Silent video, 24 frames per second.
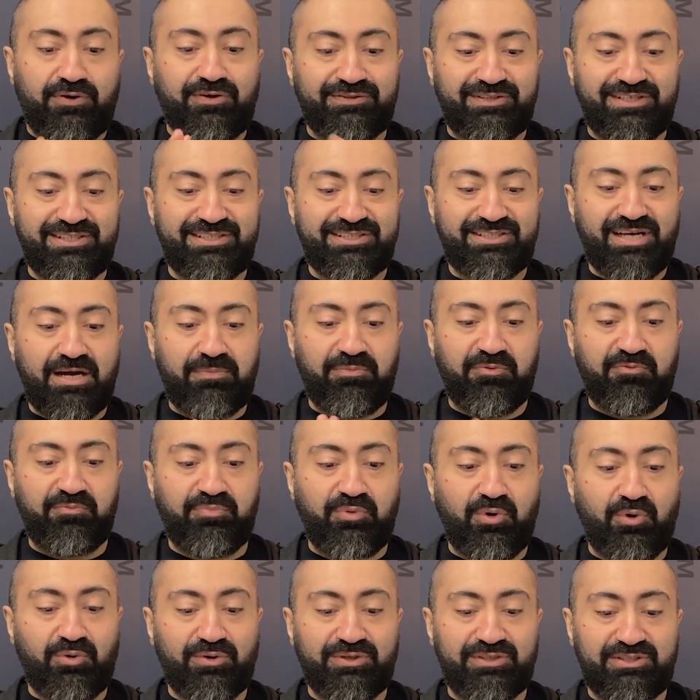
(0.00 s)
This type of
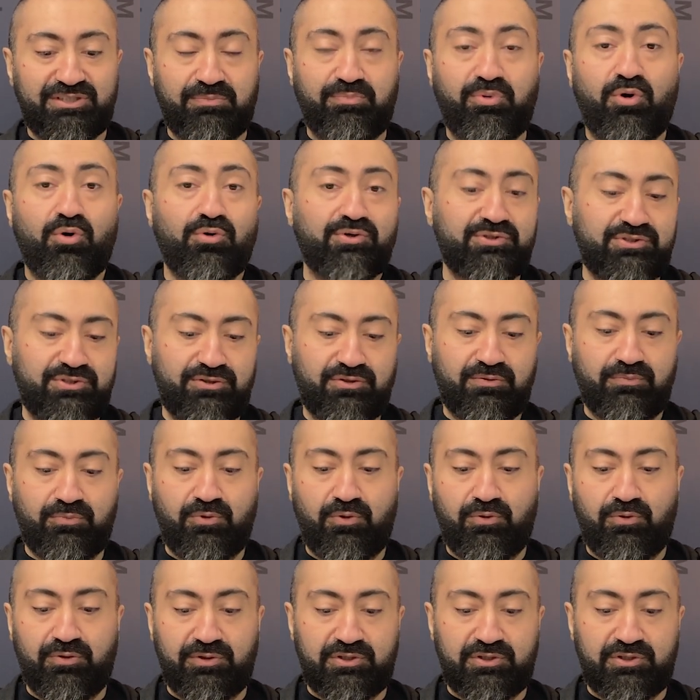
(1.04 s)
bowl is a porcelain bowl.